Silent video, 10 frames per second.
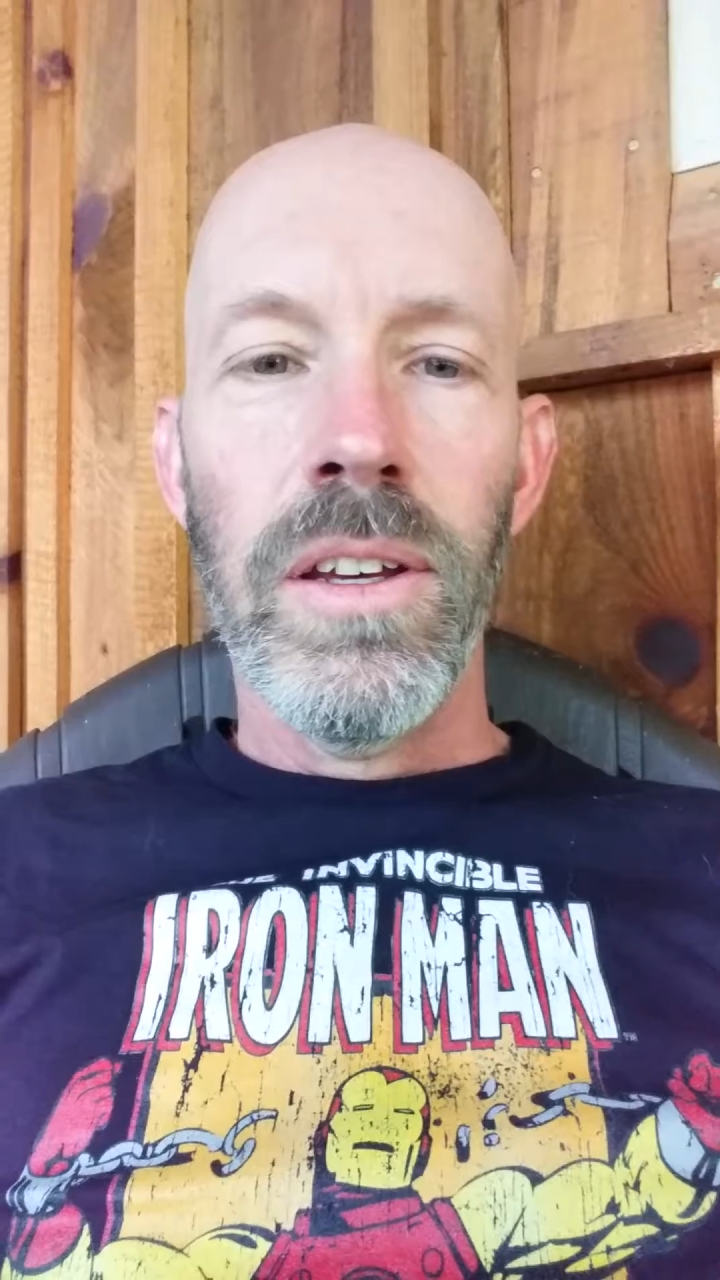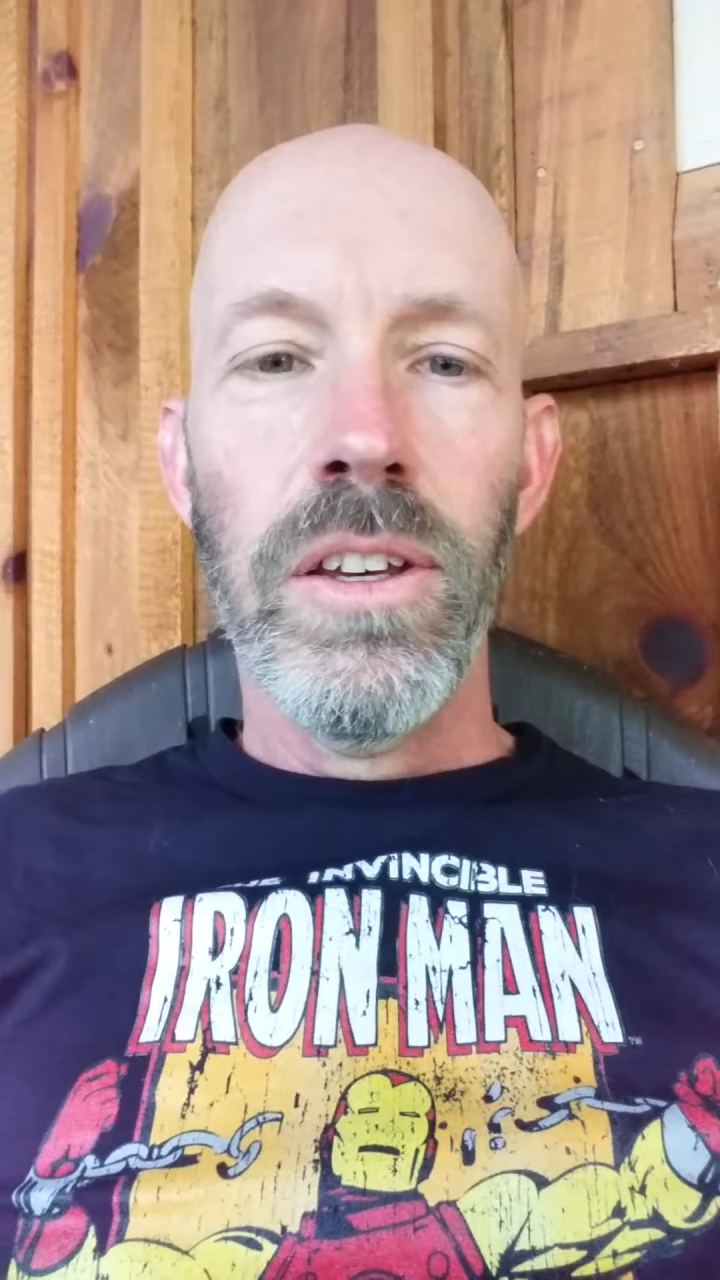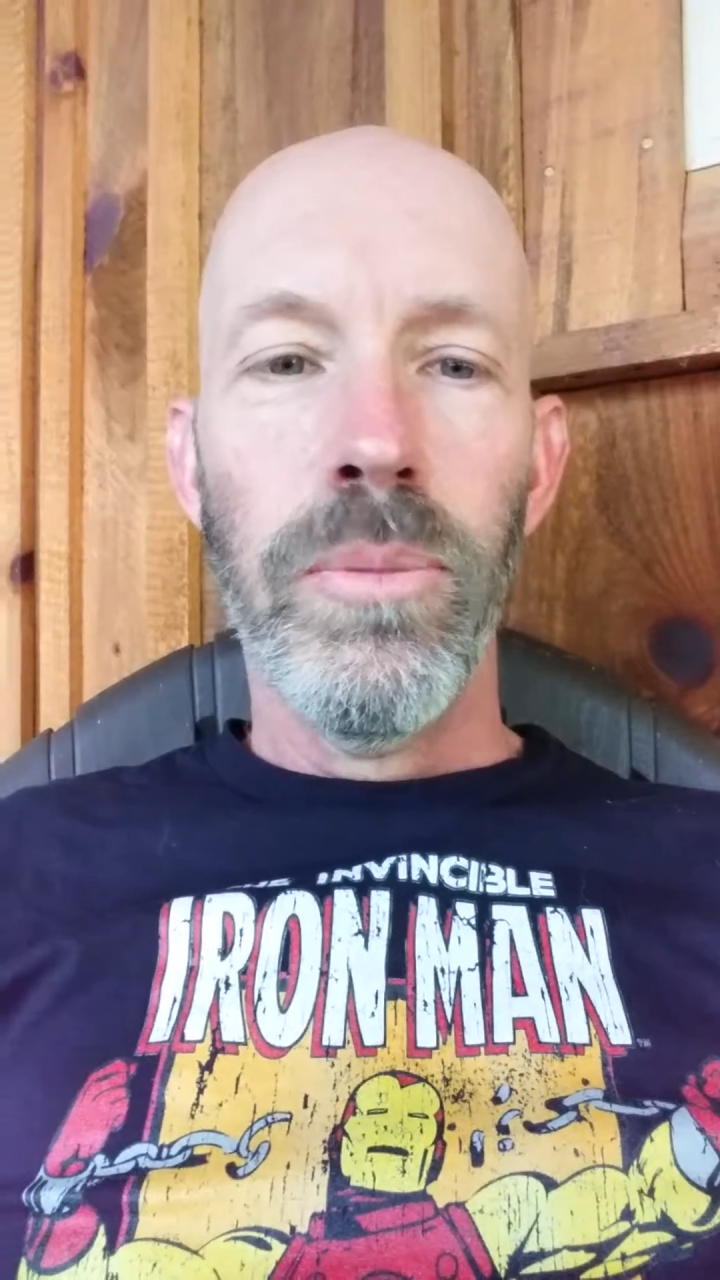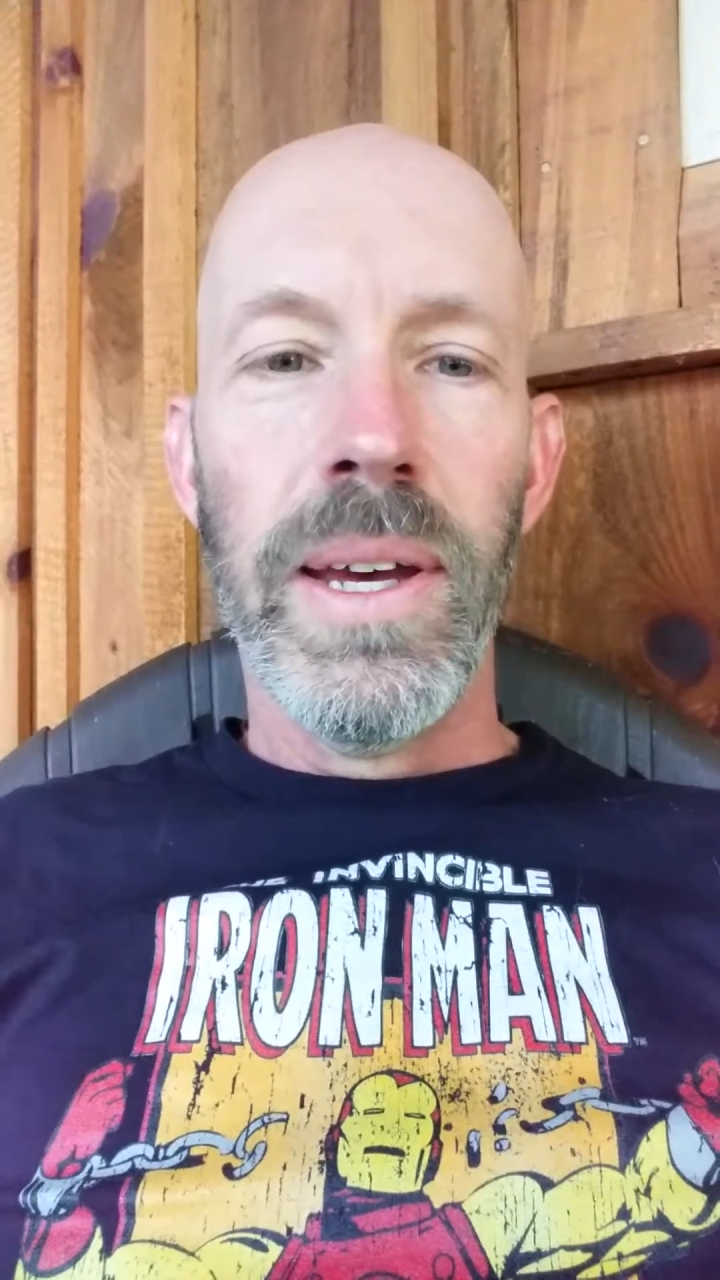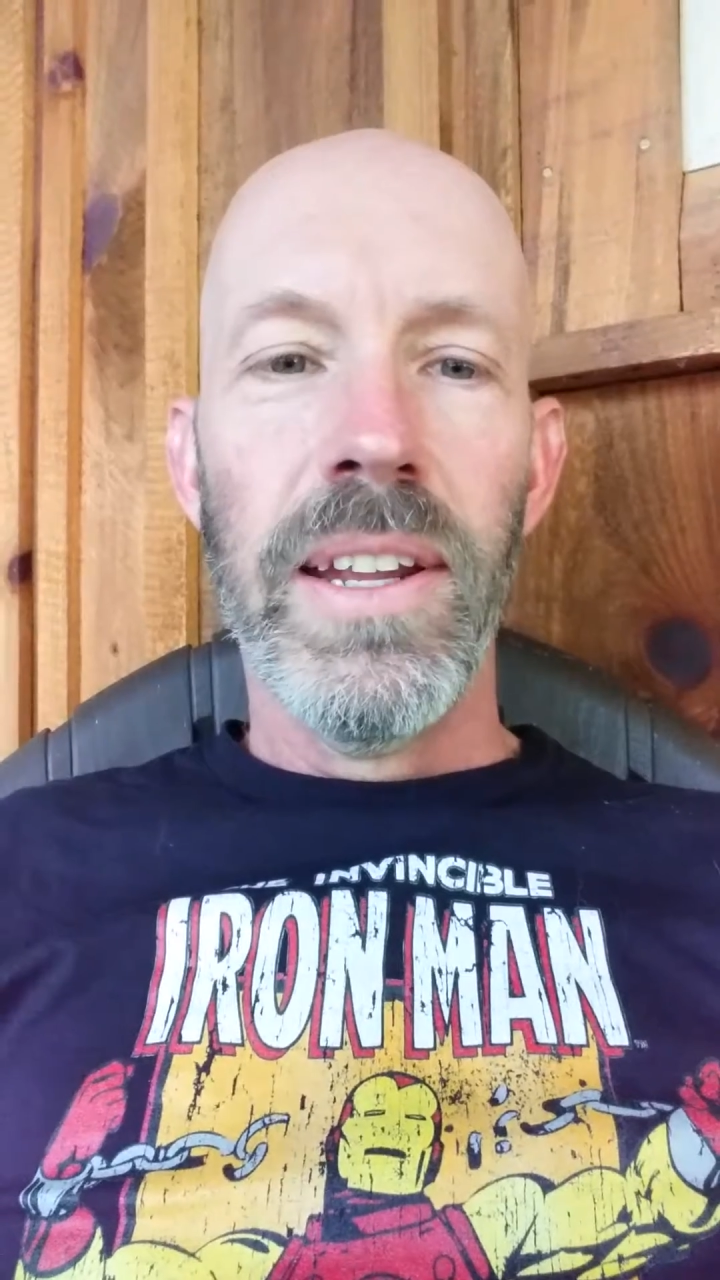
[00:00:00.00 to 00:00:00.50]

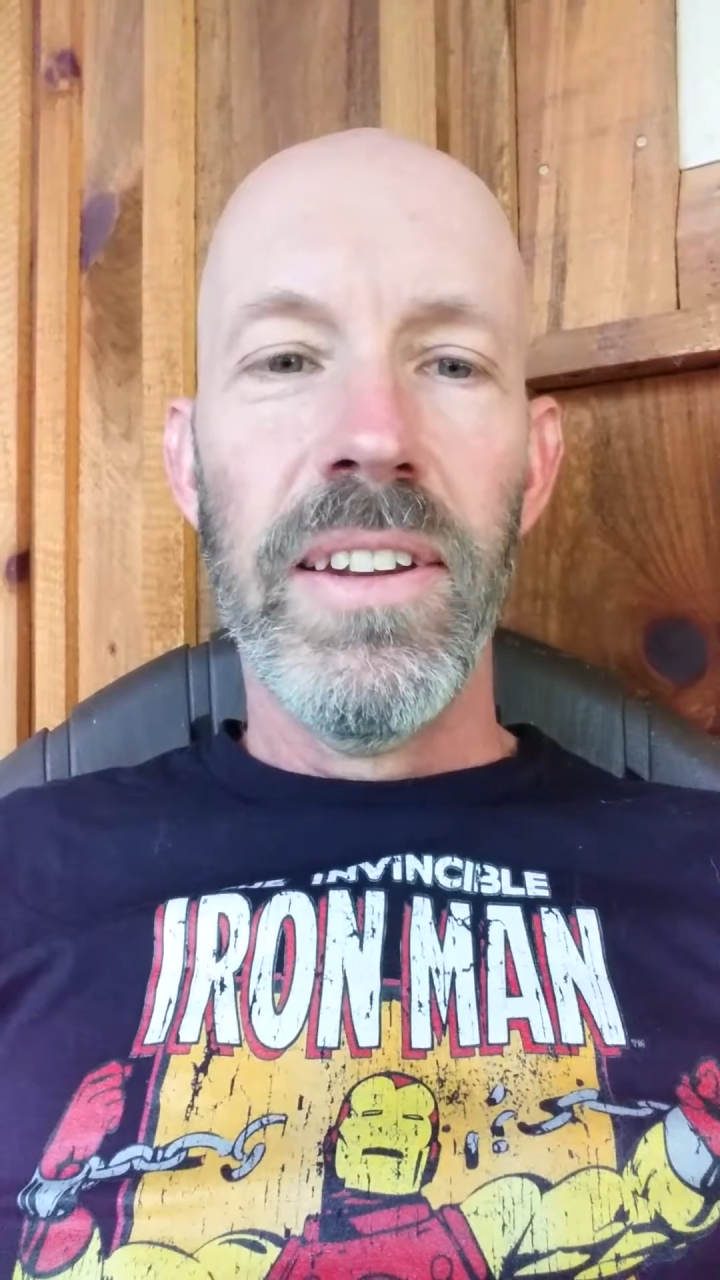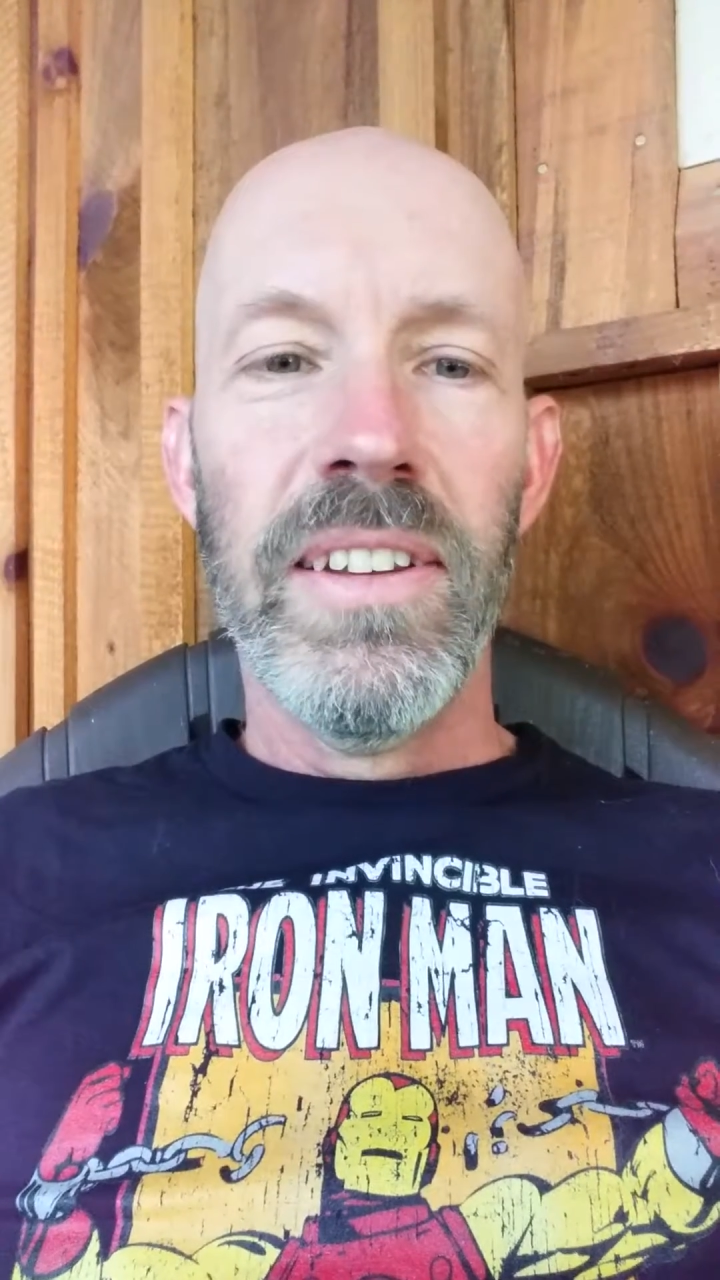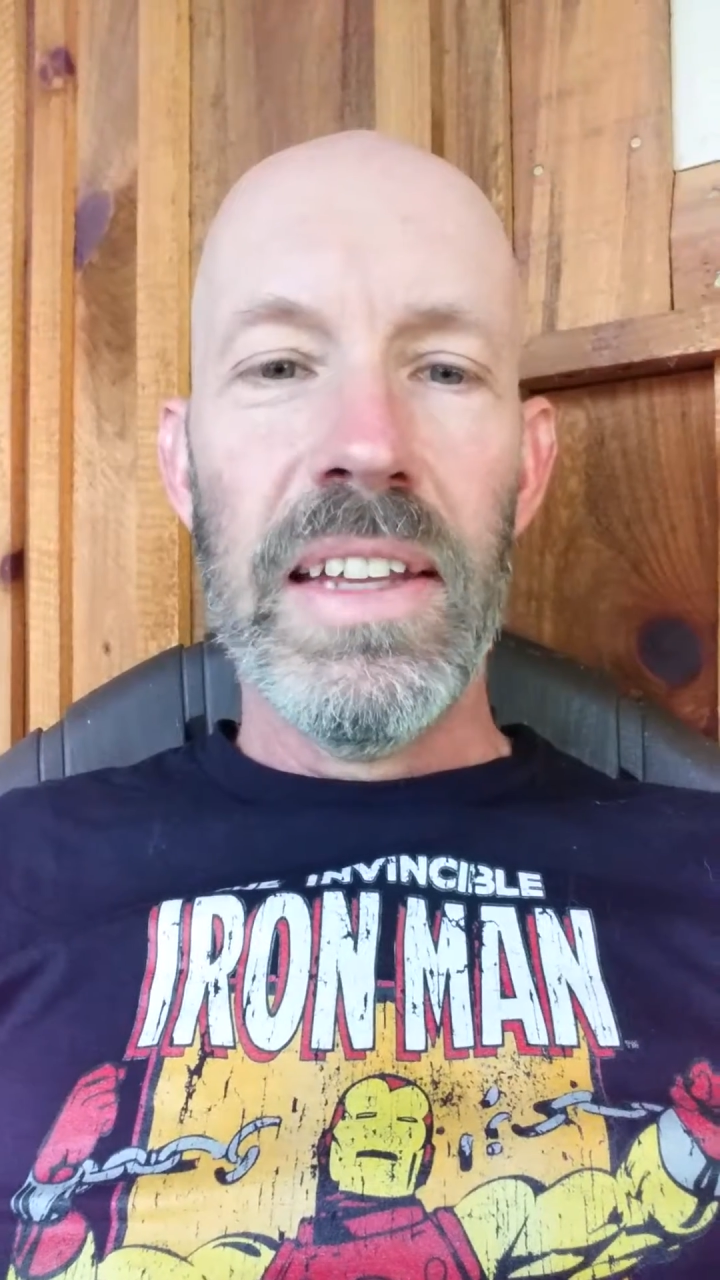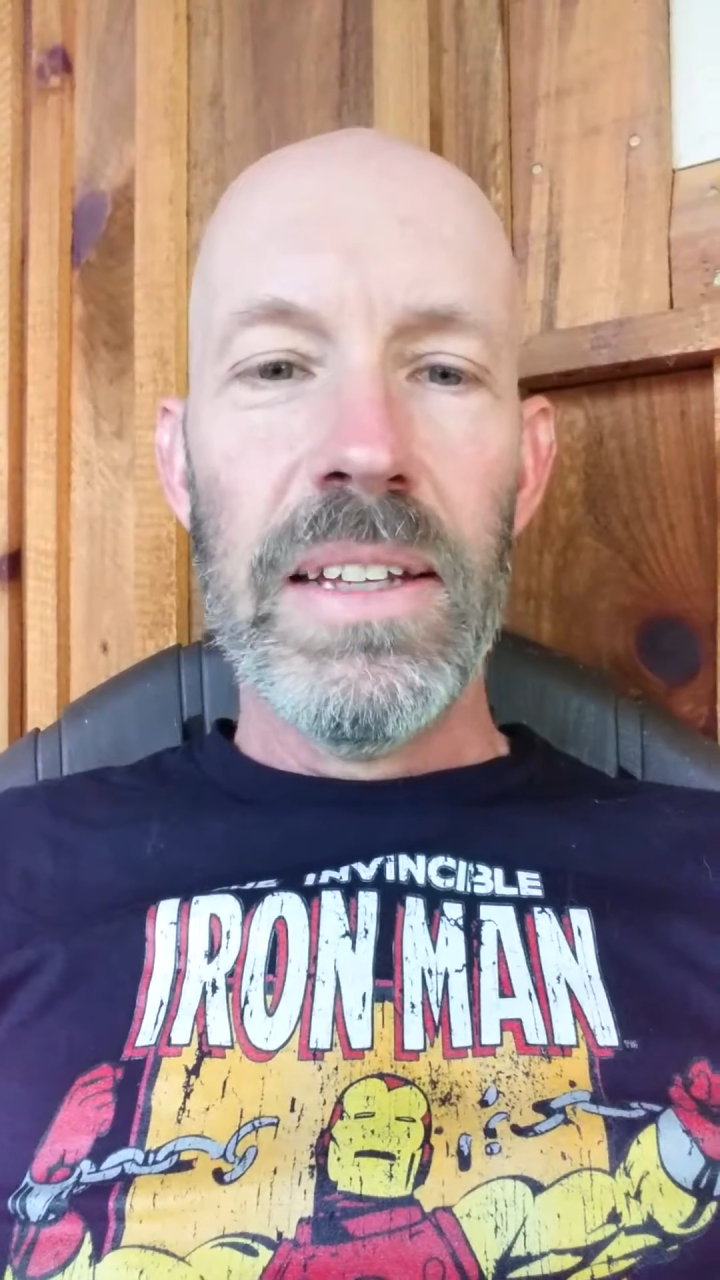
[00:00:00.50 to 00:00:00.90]
Humanity.